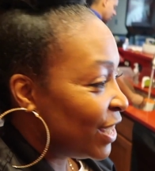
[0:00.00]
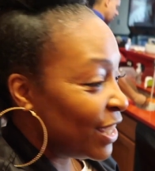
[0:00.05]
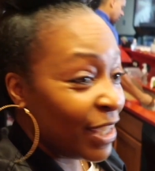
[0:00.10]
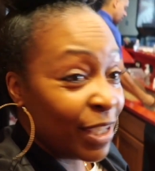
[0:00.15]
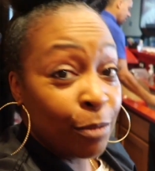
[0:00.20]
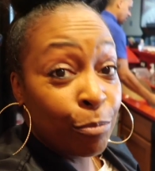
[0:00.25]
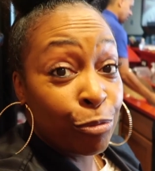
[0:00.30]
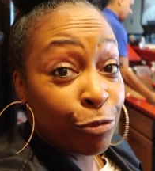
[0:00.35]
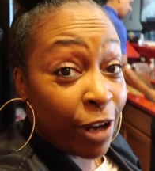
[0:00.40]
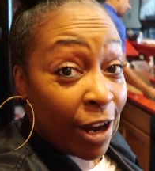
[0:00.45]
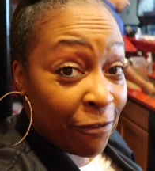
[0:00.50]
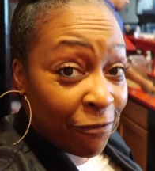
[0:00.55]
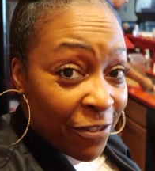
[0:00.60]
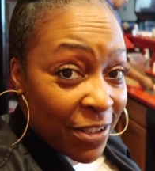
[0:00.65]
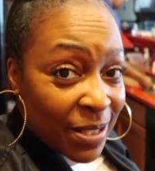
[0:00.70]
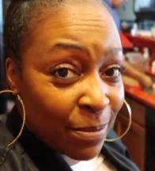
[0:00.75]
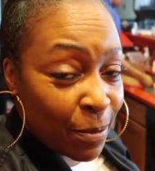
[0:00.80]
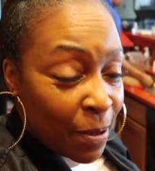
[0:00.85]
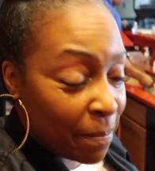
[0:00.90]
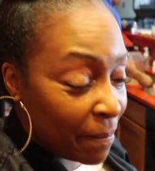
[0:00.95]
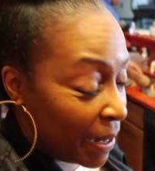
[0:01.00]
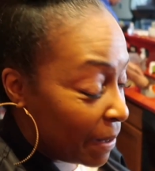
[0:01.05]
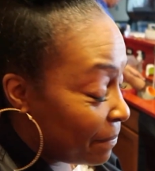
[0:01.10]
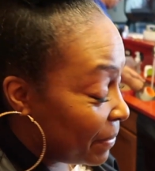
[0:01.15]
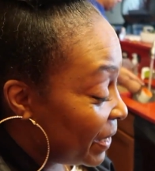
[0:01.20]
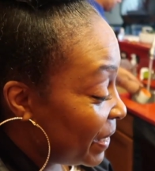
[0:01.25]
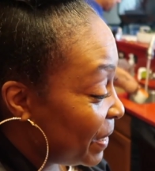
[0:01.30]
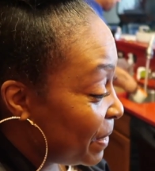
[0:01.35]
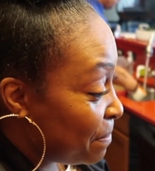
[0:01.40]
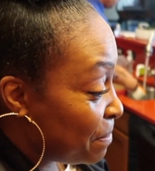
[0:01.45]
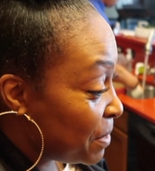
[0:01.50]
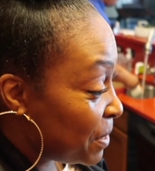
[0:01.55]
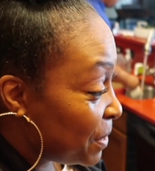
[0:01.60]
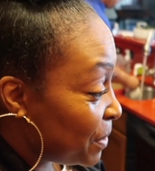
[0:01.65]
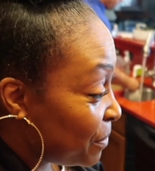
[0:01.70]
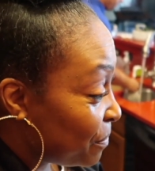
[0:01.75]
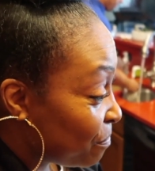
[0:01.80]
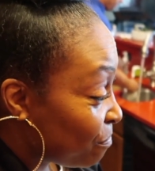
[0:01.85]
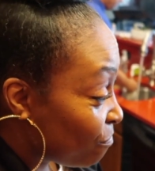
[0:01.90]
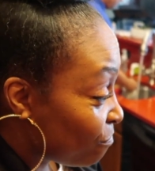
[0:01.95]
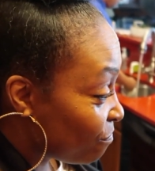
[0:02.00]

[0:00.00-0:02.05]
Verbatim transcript: Eat breakfast with my baby,